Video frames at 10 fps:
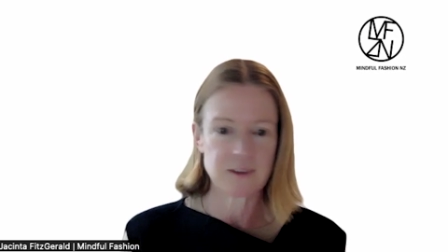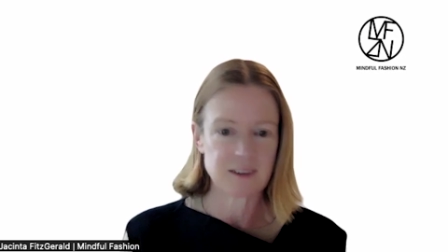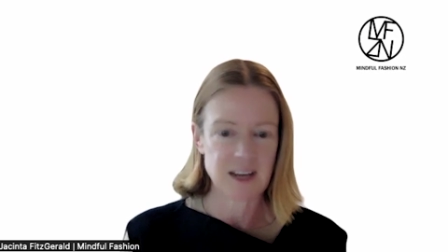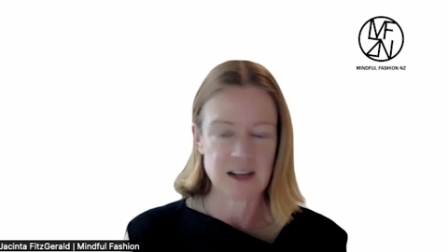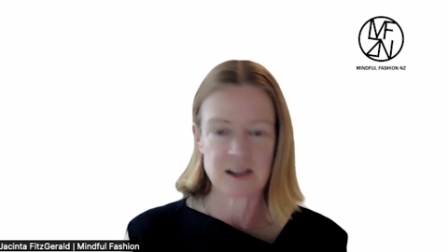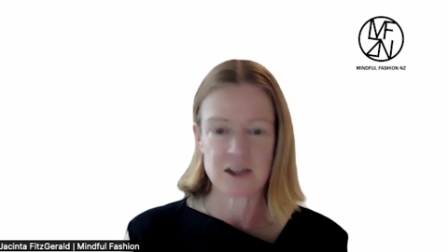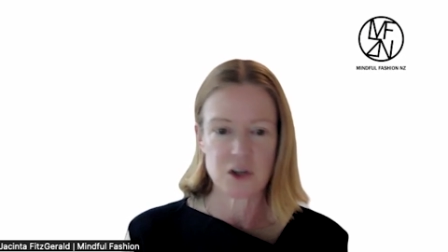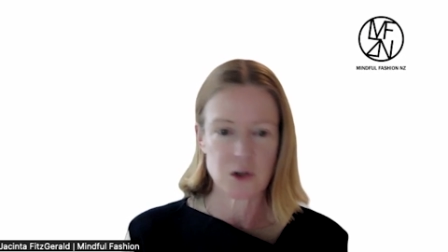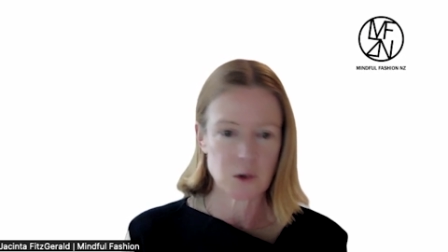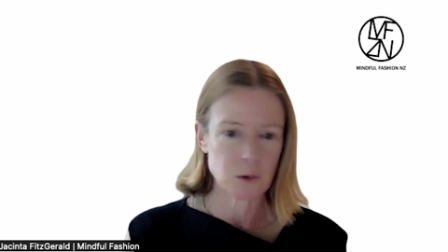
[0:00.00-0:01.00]
Standard
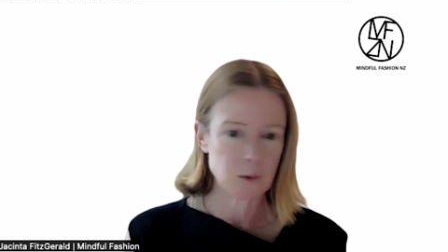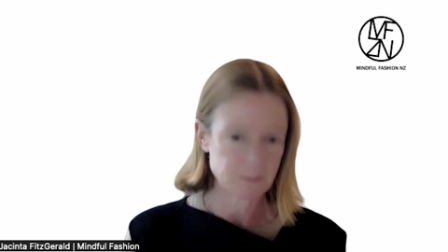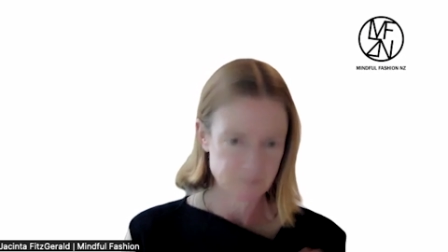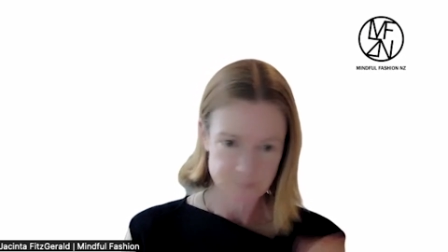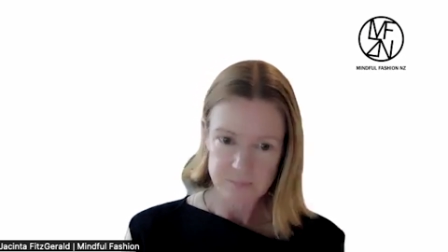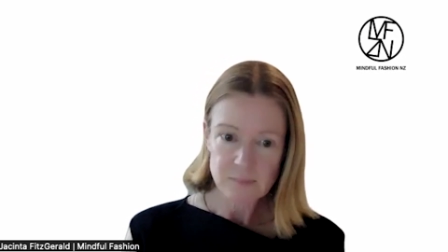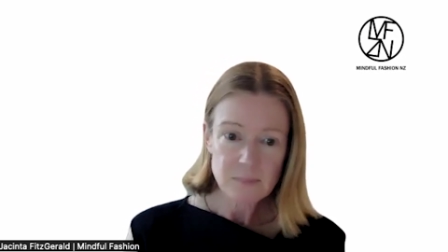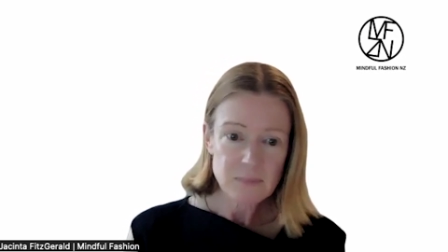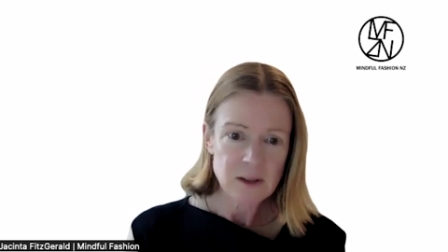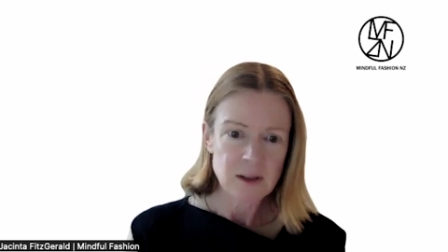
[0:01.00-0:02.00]
Issue,
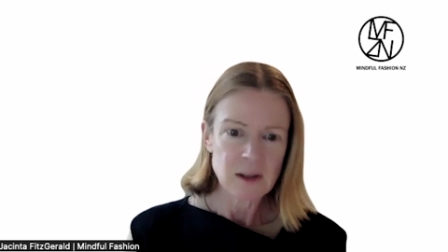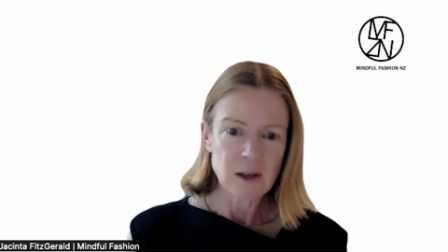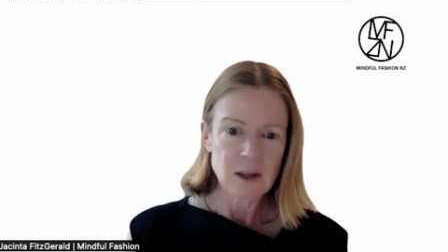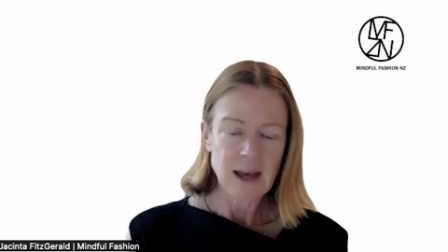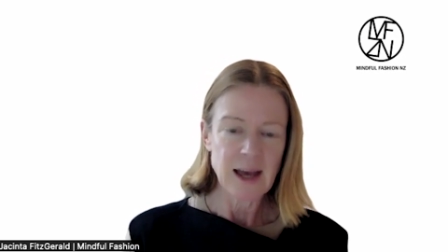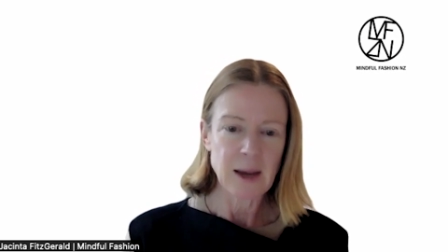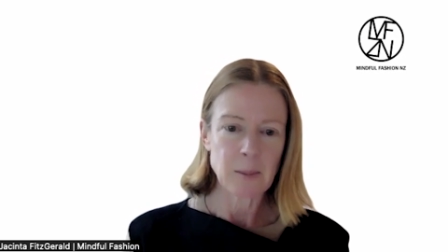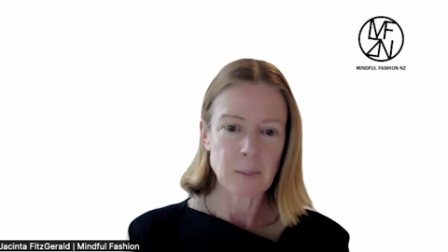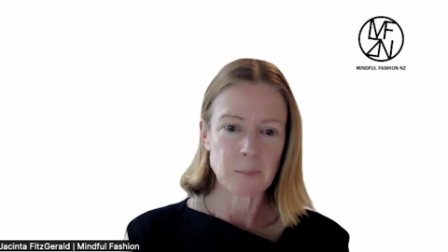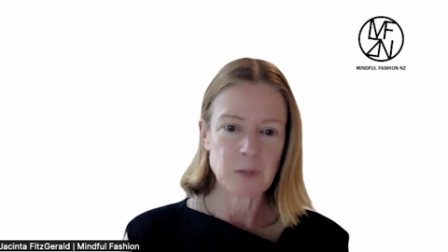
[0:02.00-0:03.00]

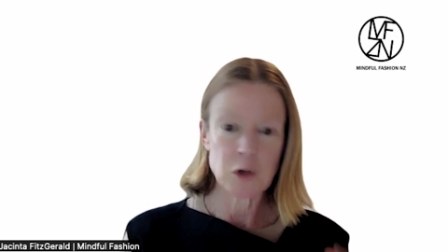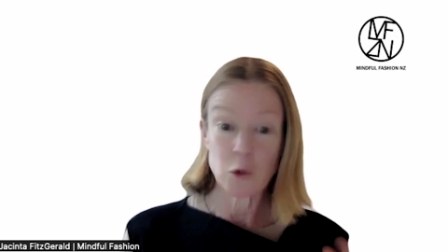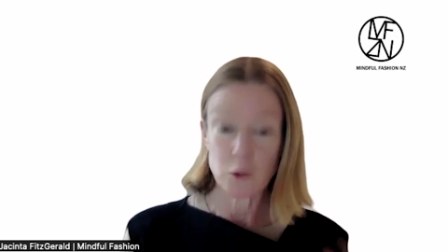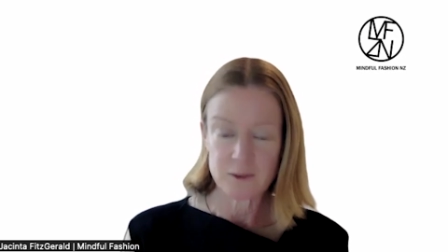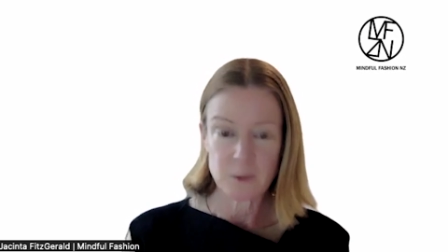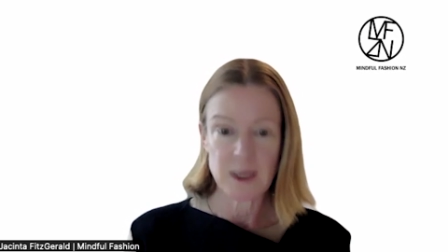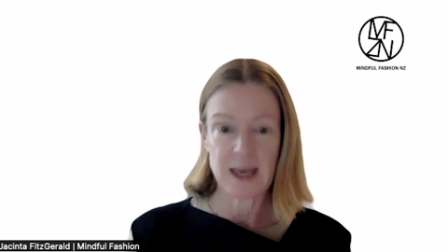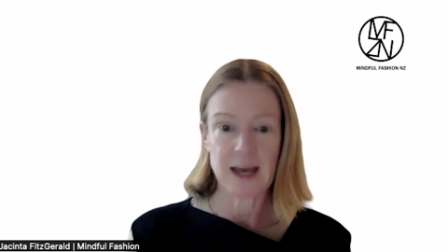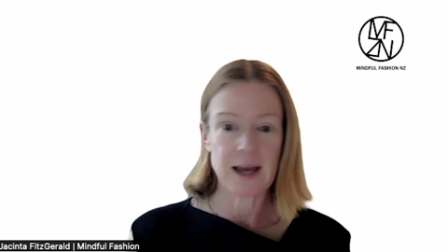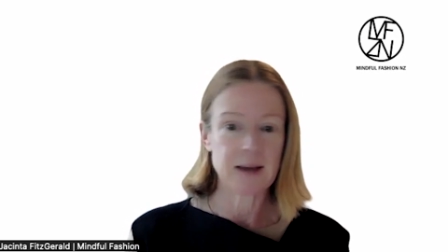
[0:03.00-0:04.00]

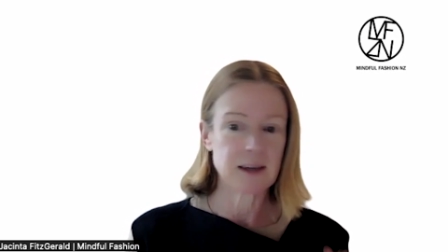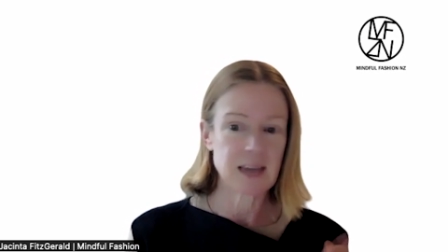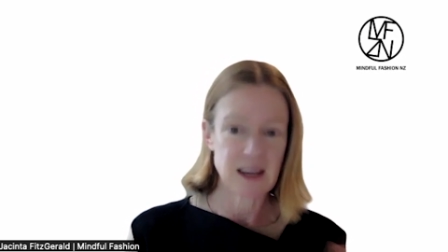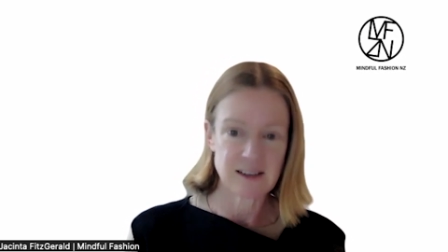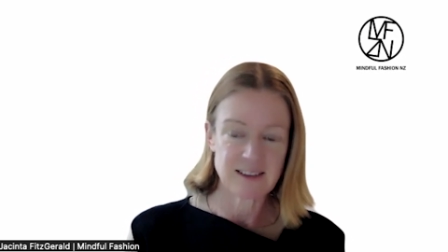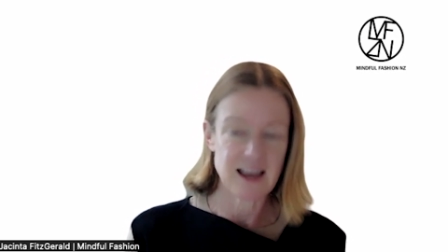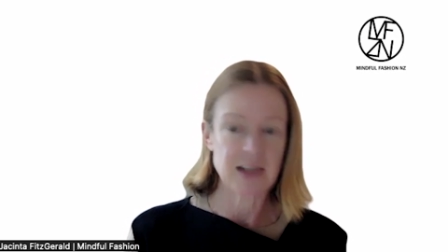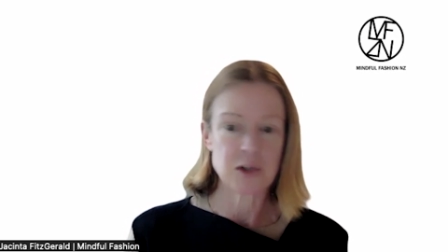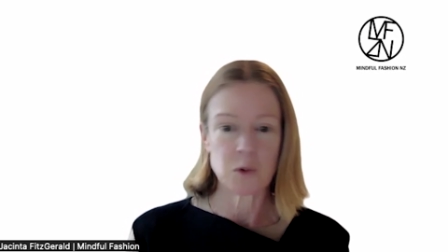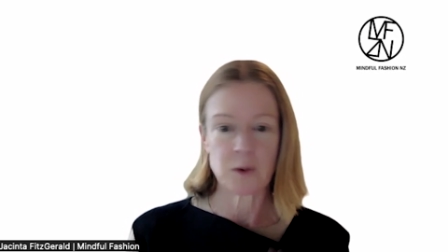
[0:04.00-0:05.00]
Northwear, Cactus Outdoor.